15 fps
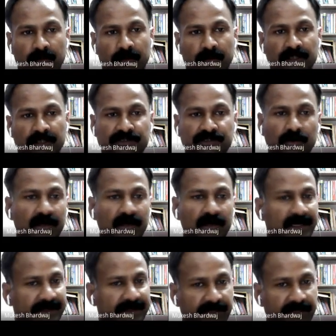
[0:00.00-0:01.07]
is called
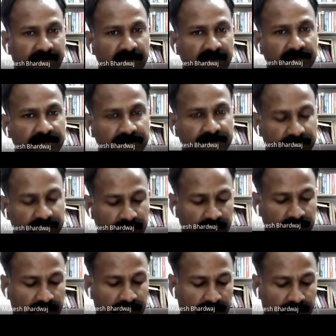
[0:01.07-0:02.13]
electric field.
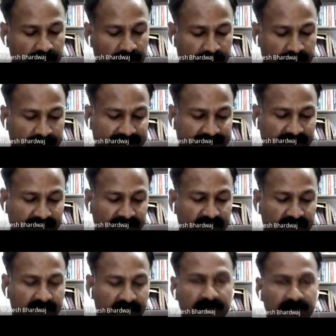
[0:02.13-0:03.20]
Electric
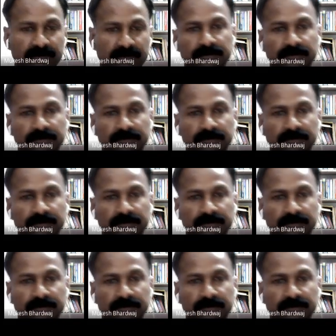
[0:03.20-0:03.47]
field